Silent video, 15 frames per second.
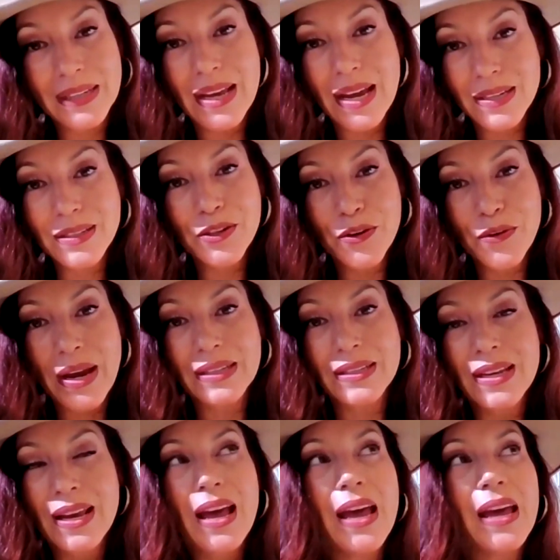That is correct.
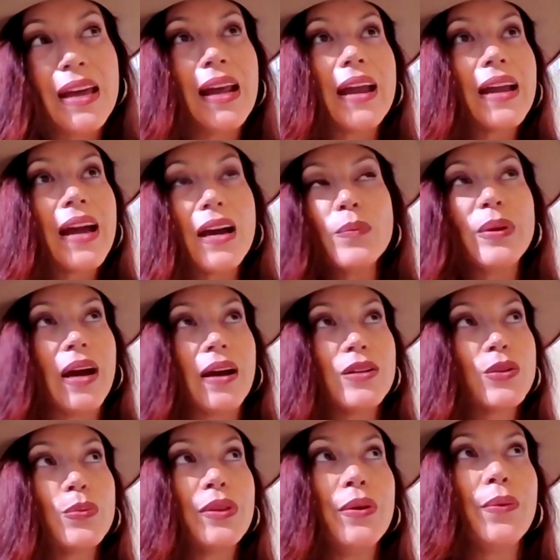And I got to be
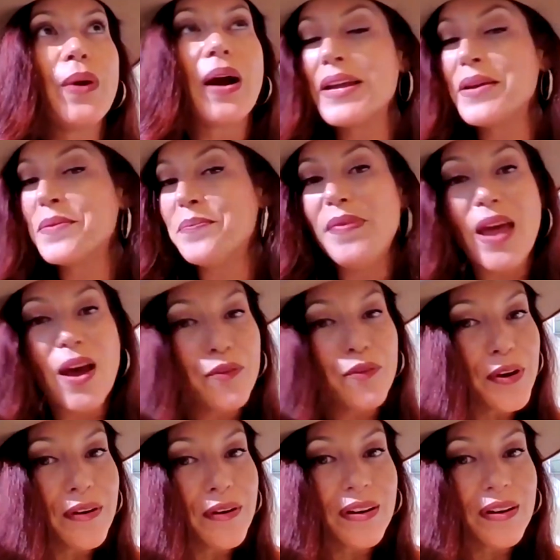honest with you, I am
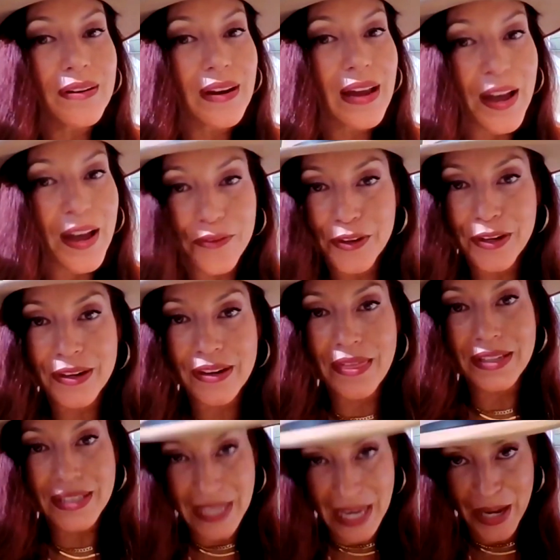never, ever the
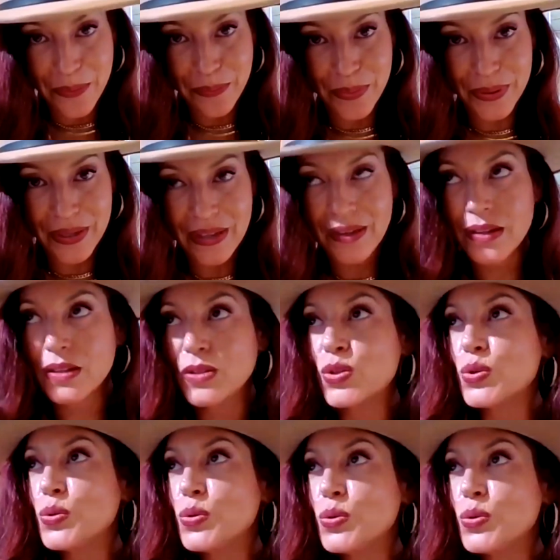type to
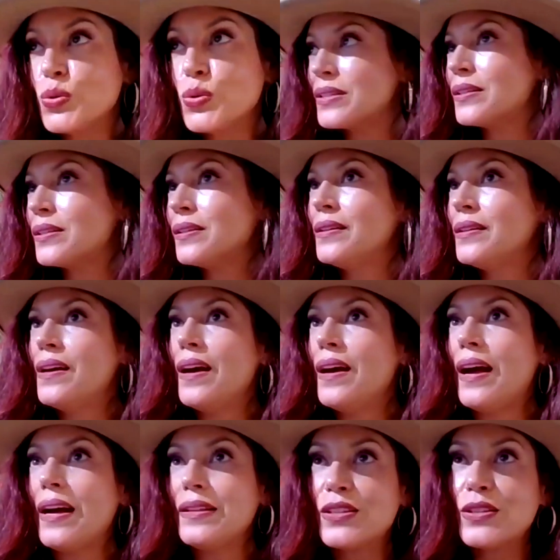post
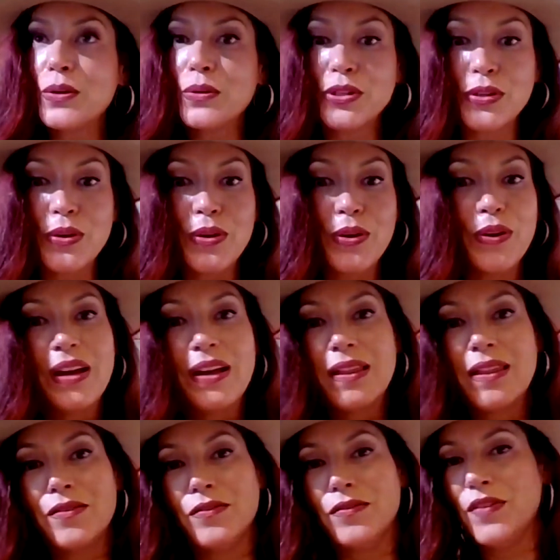on social
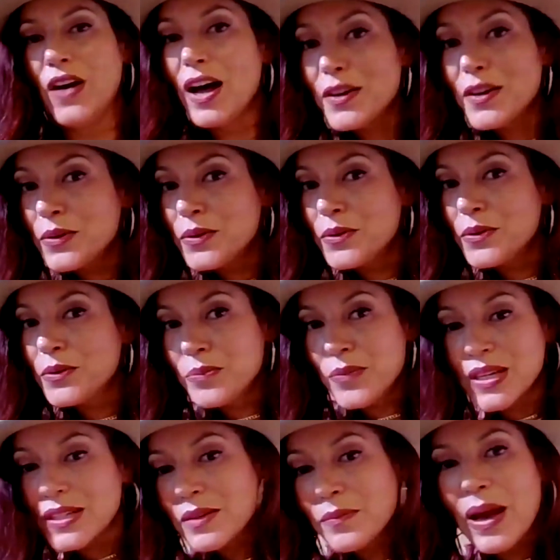volume,
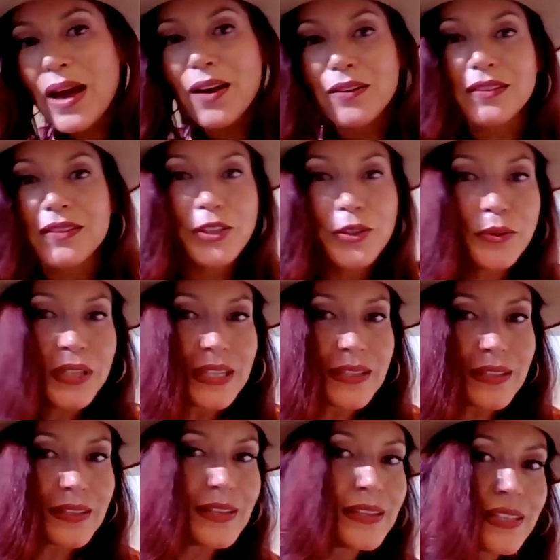this amount,
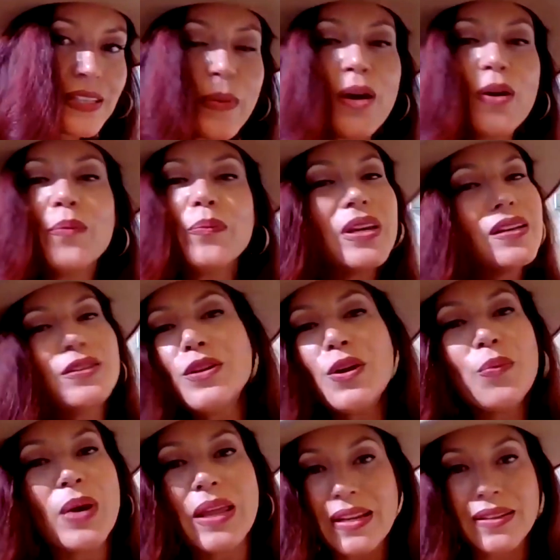units, this amount, because you know
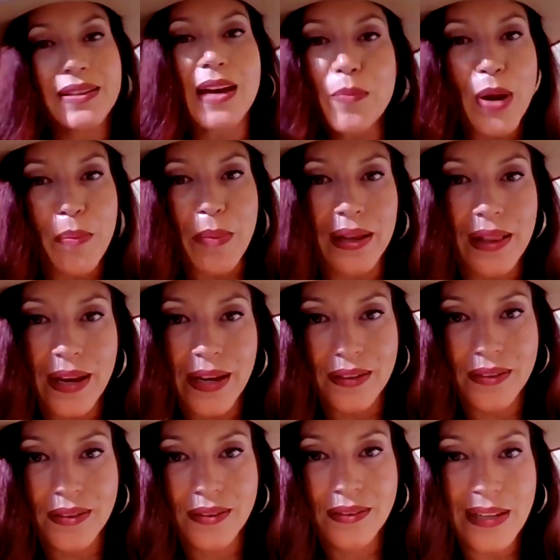what? That's not about my
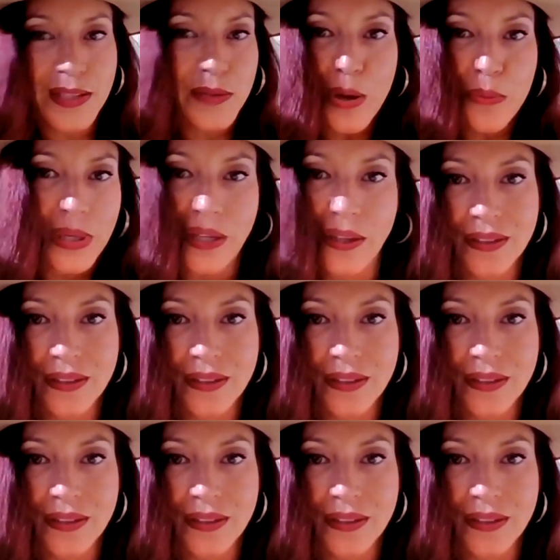clients. That's about me.